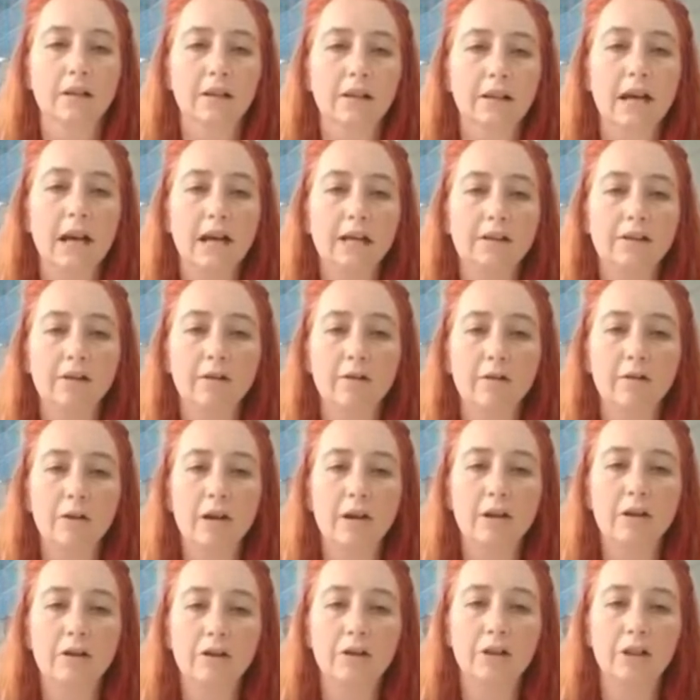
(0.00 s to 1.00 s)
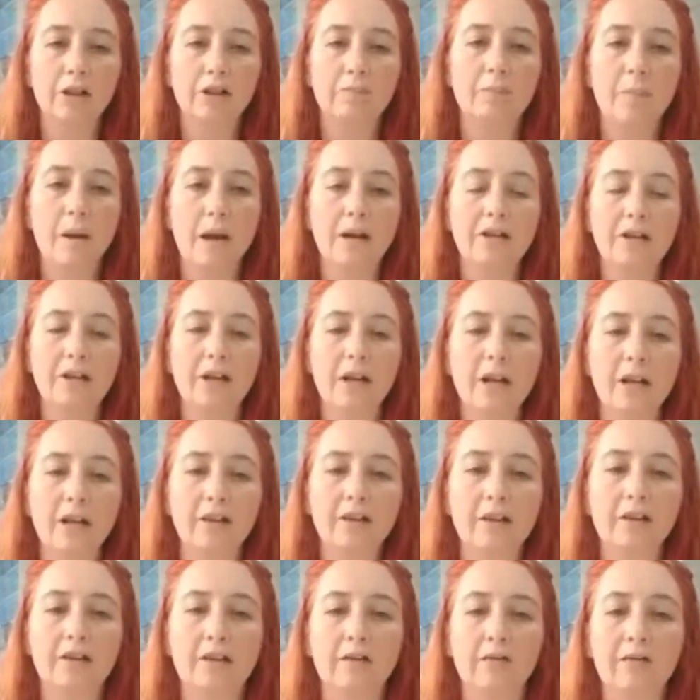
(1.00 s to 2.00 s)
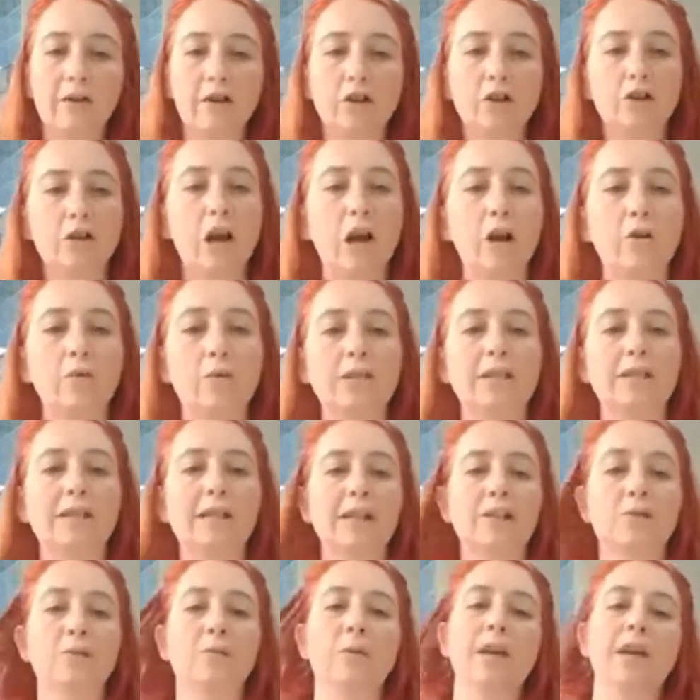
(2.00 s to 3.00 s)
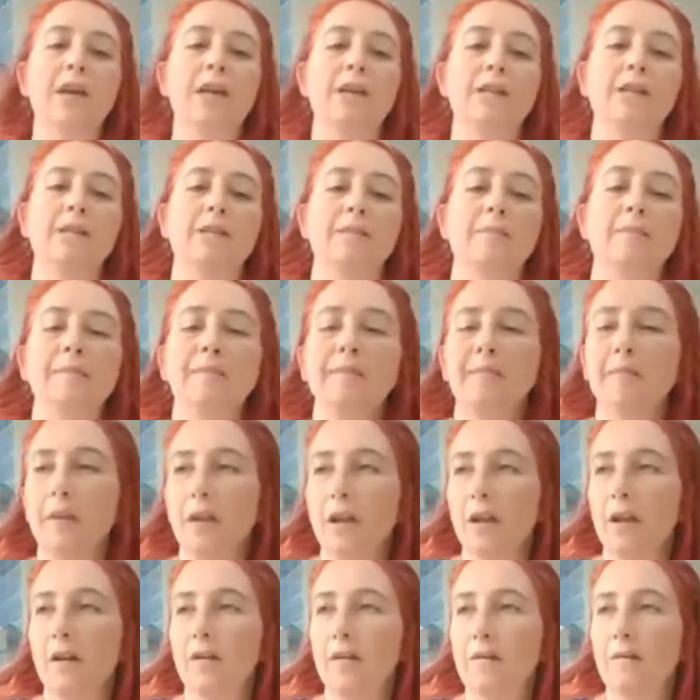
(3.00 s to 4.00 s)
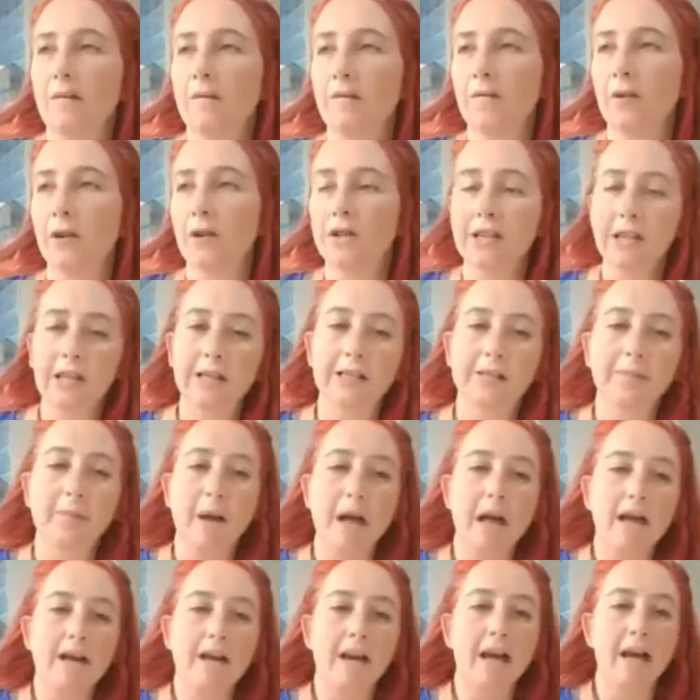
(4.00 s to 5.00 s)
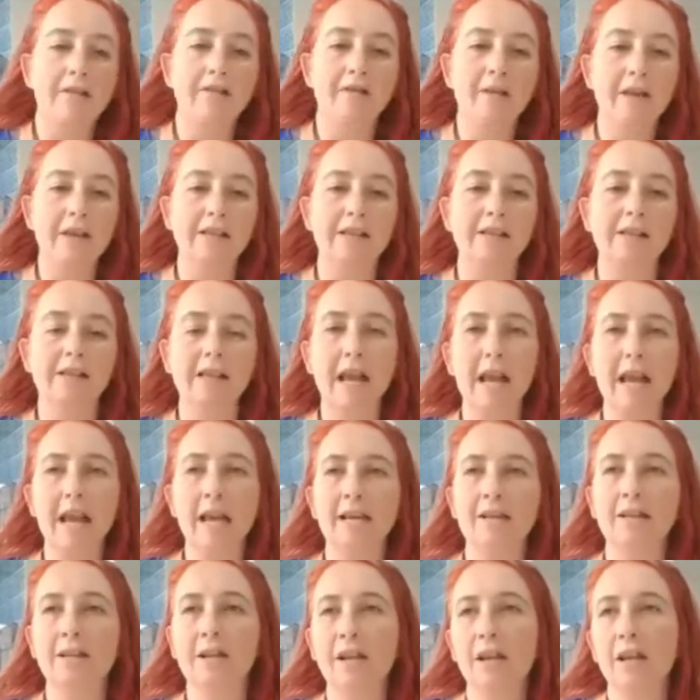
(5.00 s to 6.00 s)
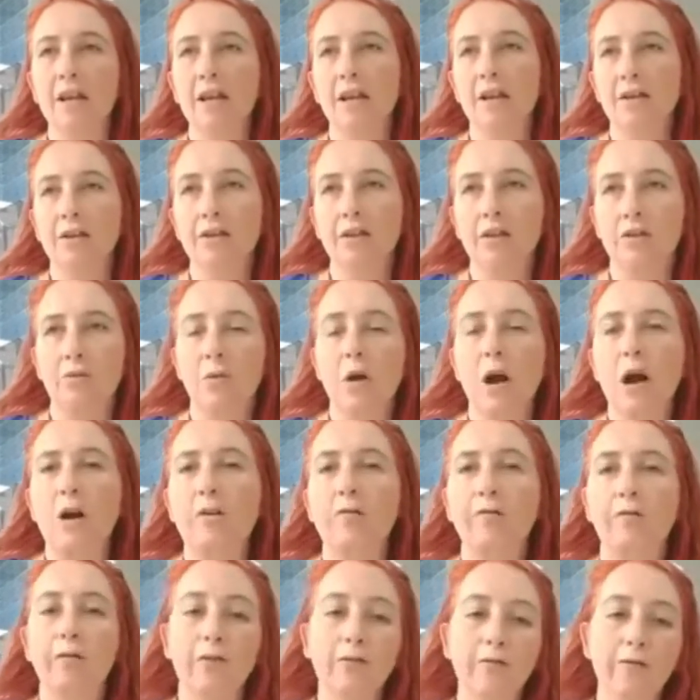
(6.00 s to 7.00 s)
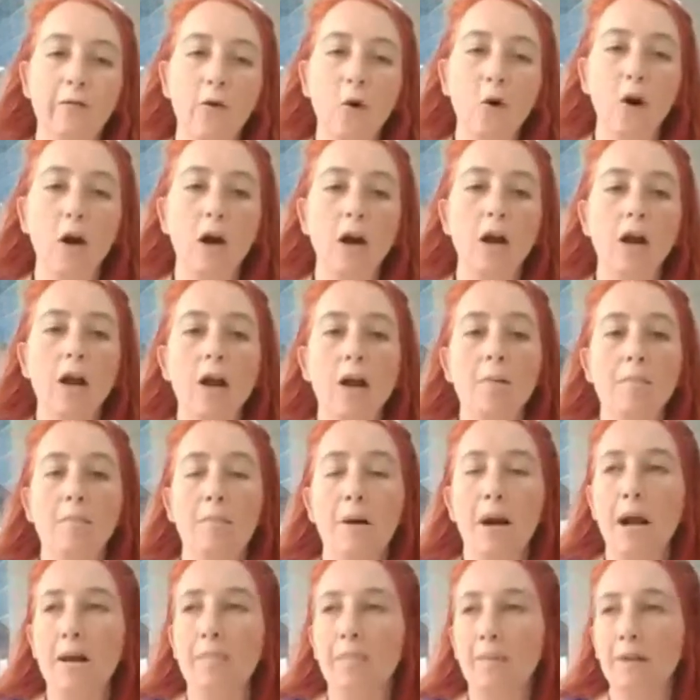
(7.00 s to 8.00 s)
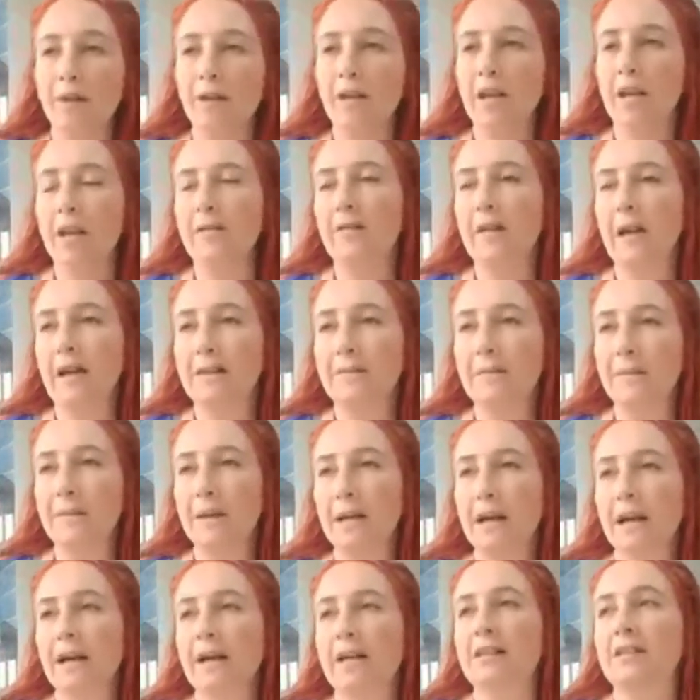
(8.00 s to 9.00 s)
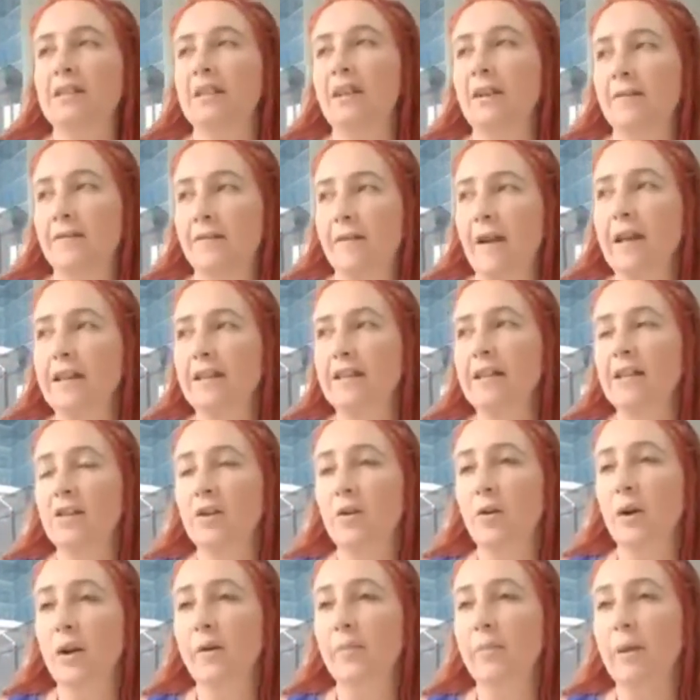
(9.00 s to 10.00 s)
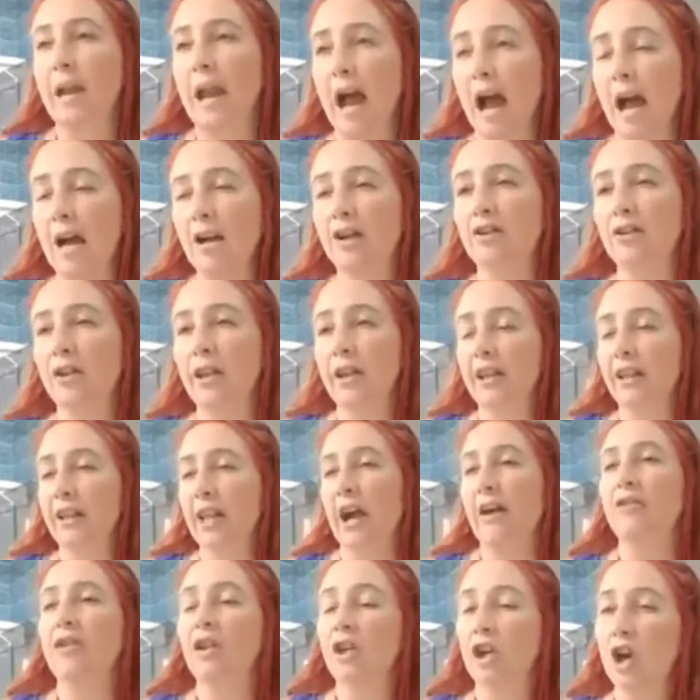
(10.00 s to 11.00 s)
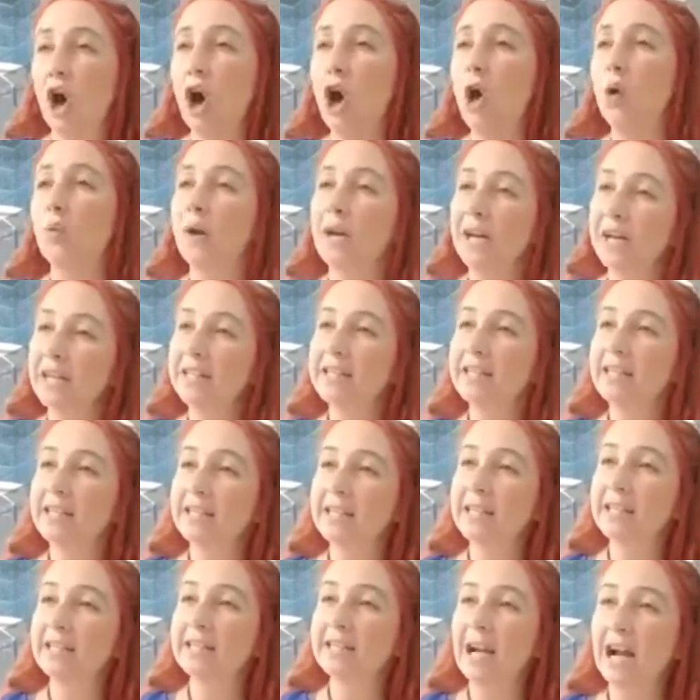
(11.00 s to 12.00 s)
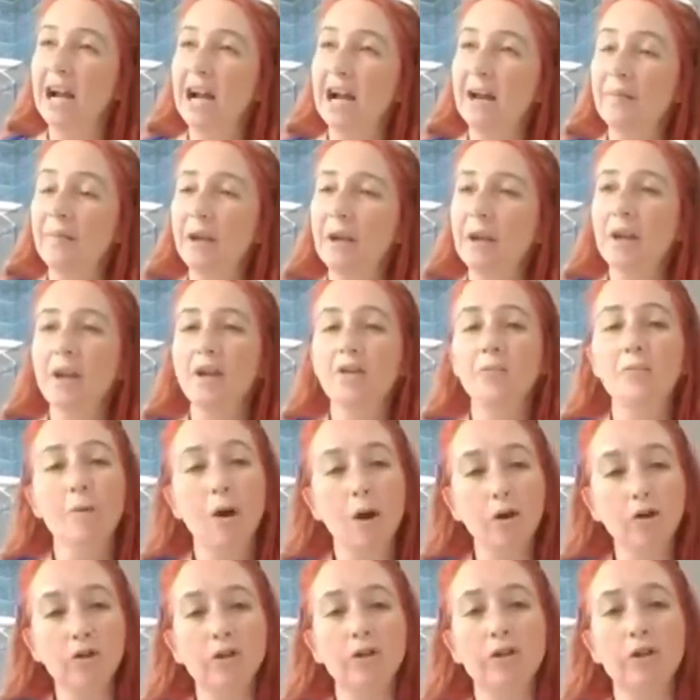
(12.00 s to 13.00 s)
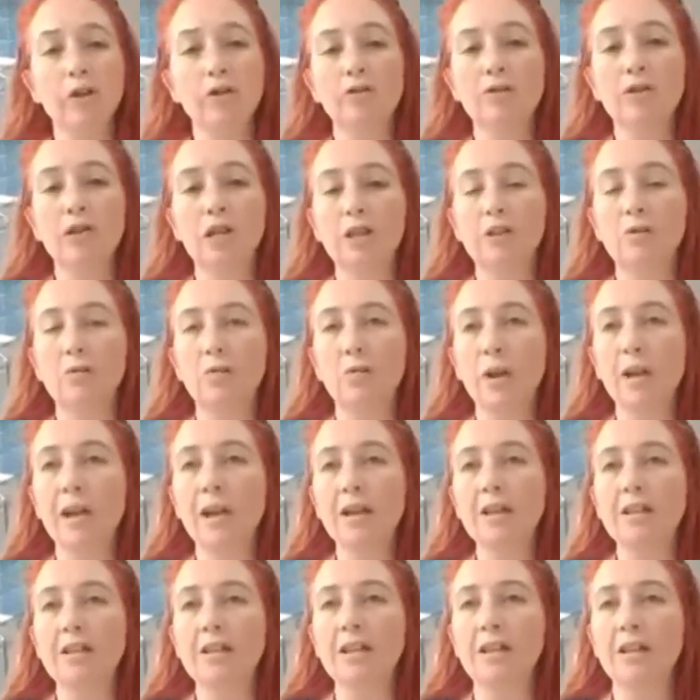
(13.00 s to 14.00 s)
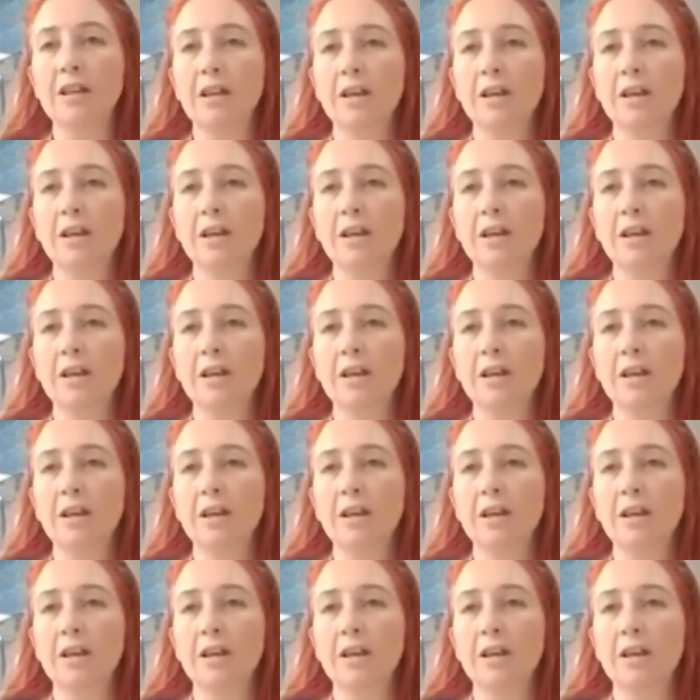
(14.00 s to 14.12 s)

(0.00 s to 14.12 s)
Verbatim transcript: Yeah, so she's mentioning that the first trial was six weeks for six men, and this is eight to twelve for four, but I believe that's because the defense is going to be actually allowed to call witnesses this time. Most of those six weeks,